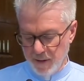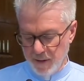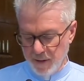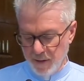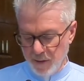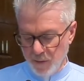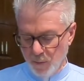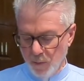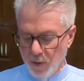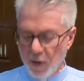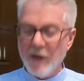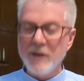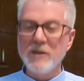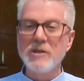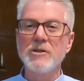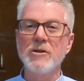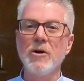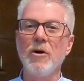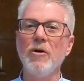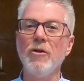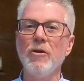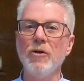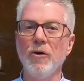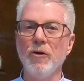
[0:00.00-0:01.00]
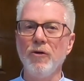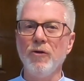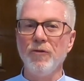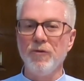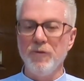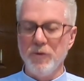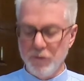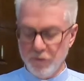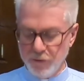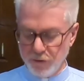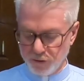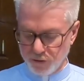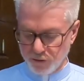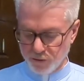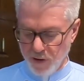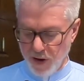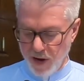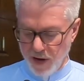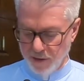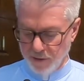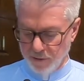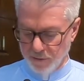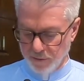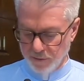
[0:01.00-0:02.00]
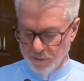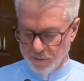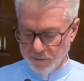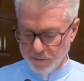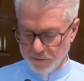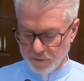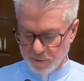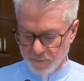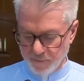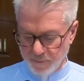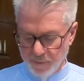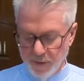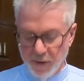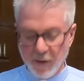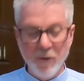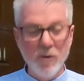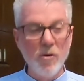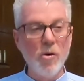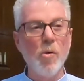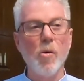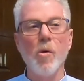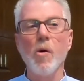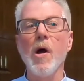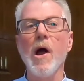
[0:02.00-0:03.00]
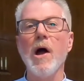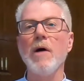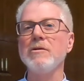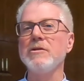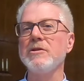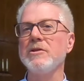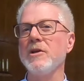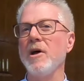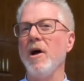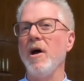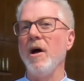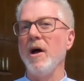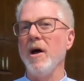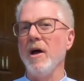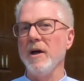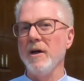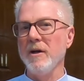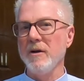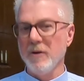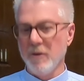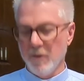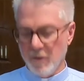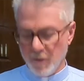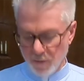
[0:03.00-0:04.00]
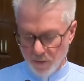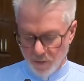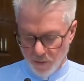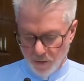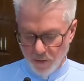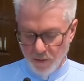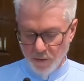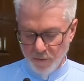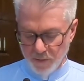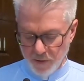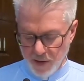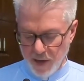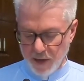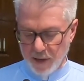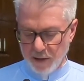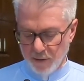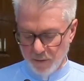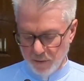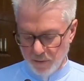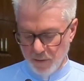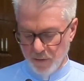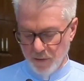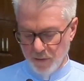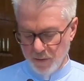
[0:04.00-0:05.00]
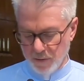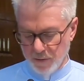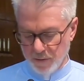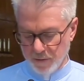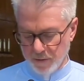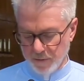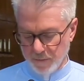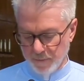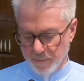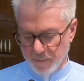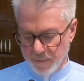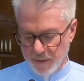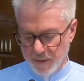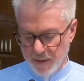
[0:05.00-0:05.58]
When I saw those few stragglers who were outside all night long,